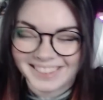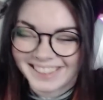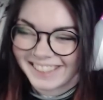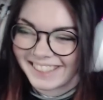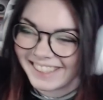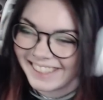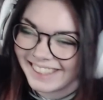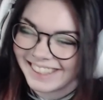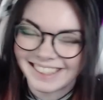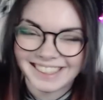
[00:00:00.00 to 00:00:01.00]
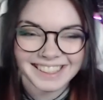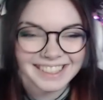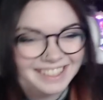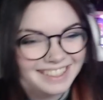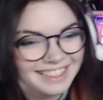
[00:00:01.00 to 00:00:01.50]

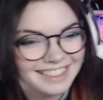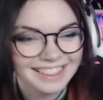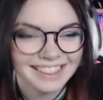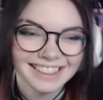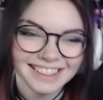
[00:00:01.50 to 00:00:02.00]
Nothing is said.